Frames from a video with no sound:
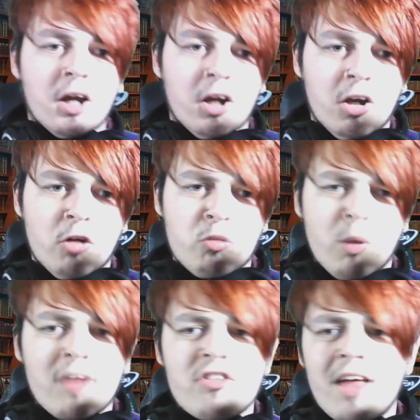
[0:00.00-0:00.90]
As well
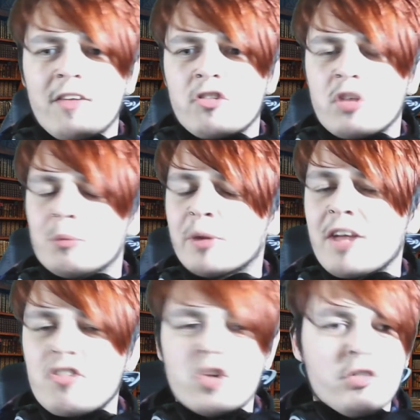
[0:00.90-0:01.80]
as that, the Tonberry has
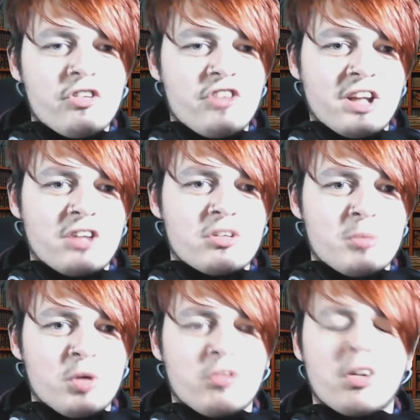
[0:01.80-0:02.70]
another signature
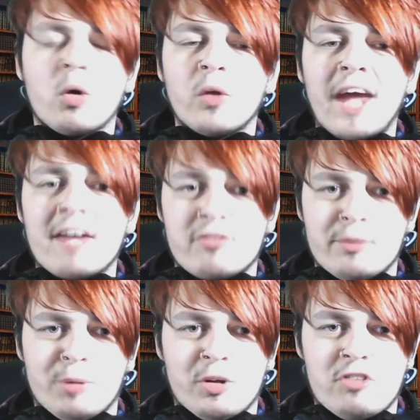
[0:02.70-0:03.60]
move called
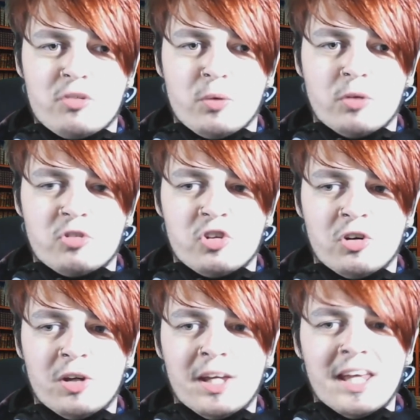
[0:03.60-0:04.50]
Everybody's Grudge.
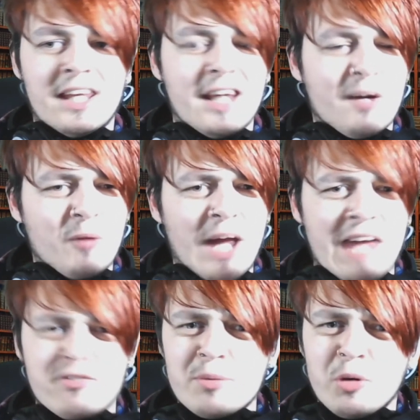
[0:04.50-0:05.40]
Now,
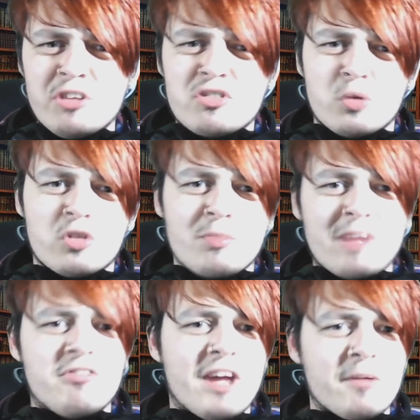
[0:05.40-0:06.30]
Everybody's Grudge may
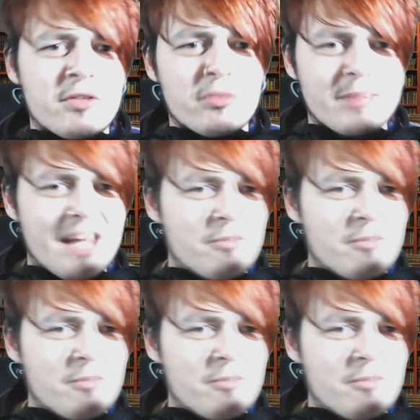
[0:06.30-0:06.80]
vary from game to